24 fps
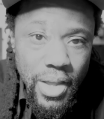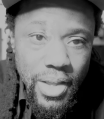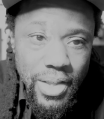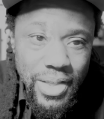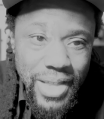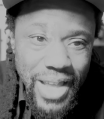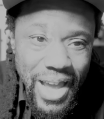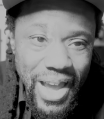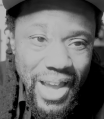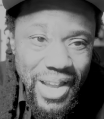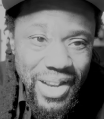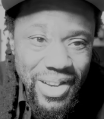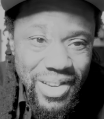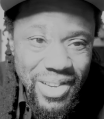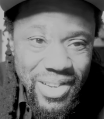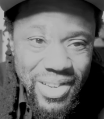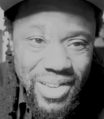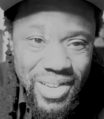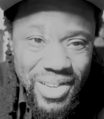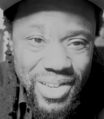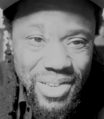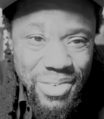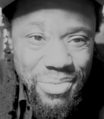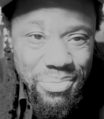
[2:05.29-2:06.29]
that
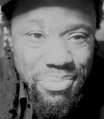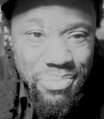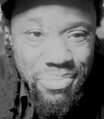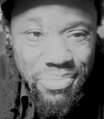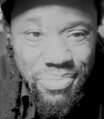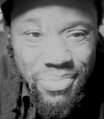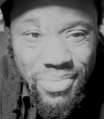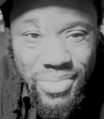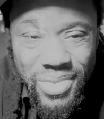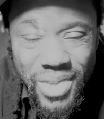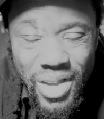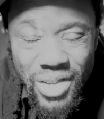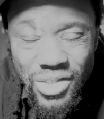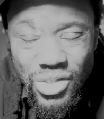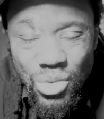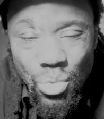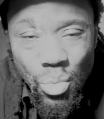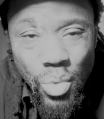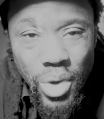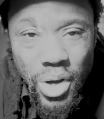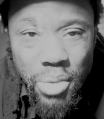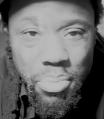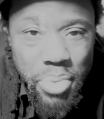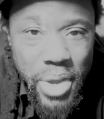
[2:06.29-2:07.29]

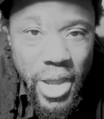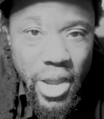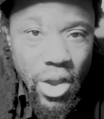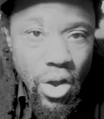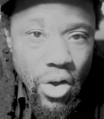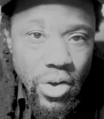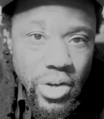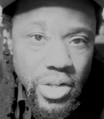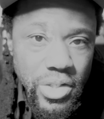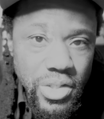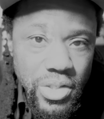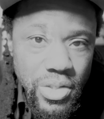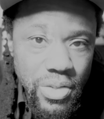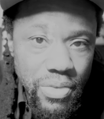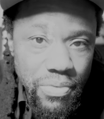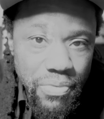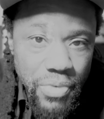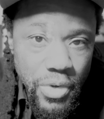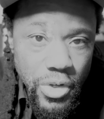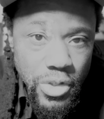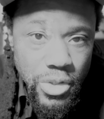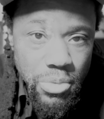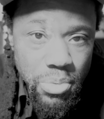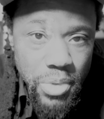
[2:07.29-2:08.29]
doesn't want to pay artists in the
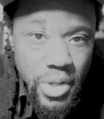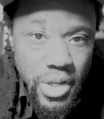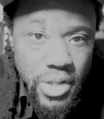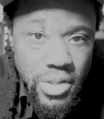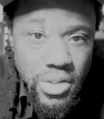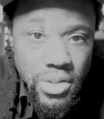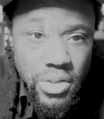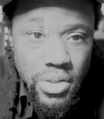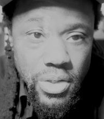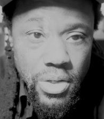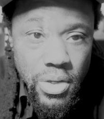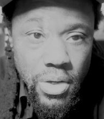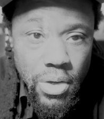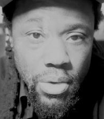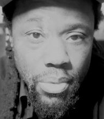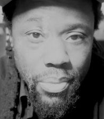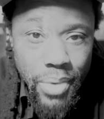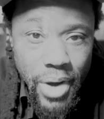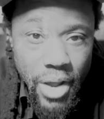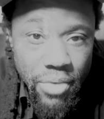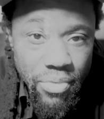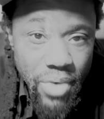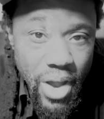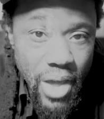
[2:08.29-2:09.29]
first place.
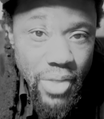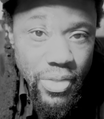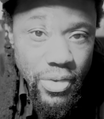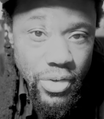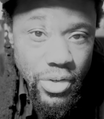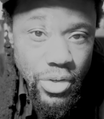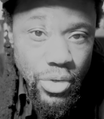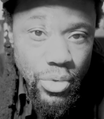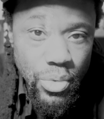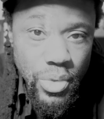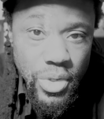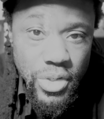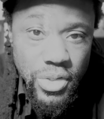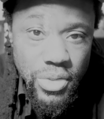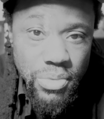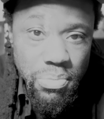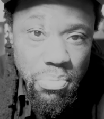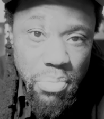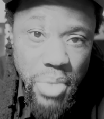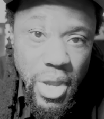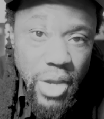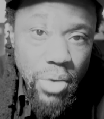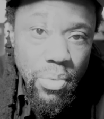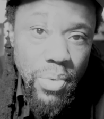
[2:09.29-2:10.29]
What I'd rather do is
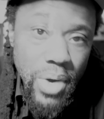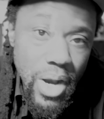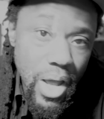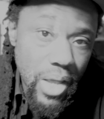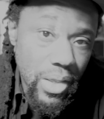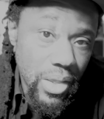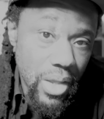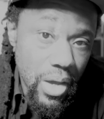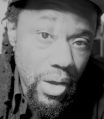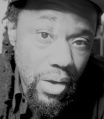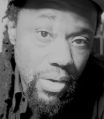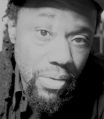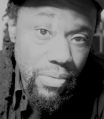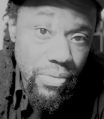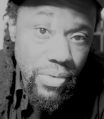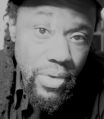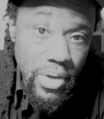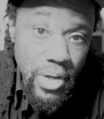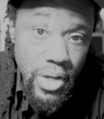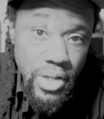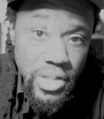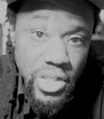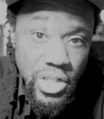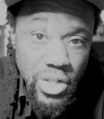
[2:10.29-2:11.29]
make what I
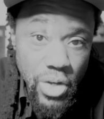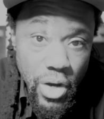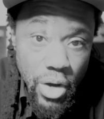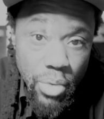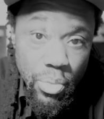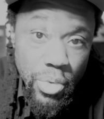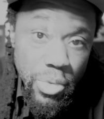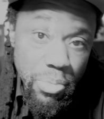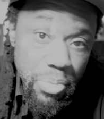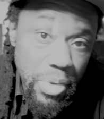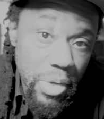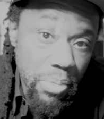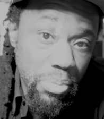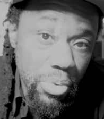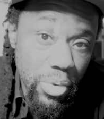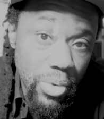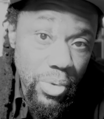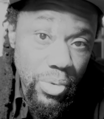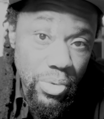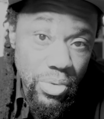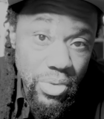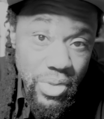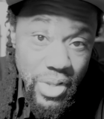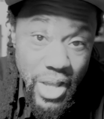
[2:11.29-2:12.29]
love, share it with
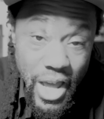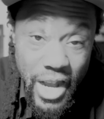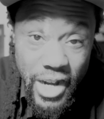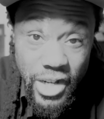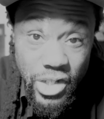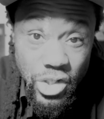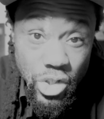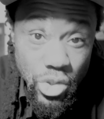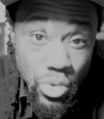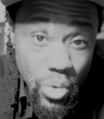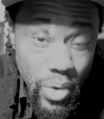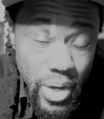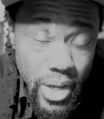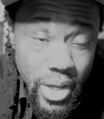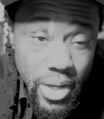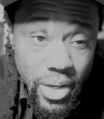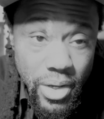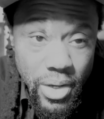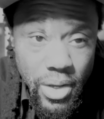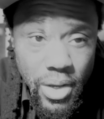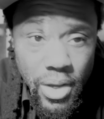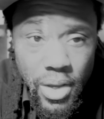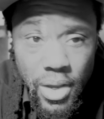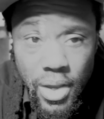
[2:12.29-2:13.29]
people that enjoy
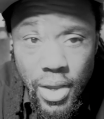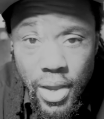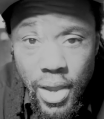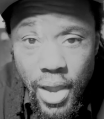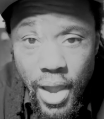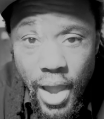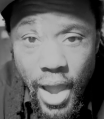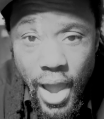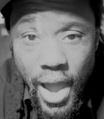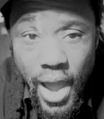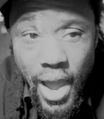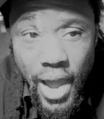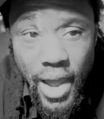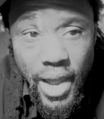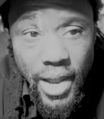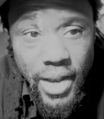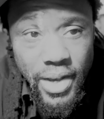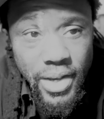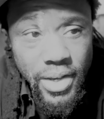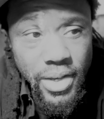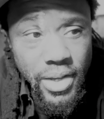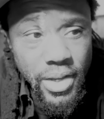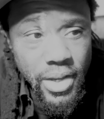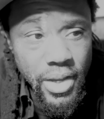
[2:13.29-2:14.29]
it,
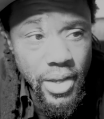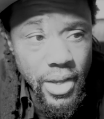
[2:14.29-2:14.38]
and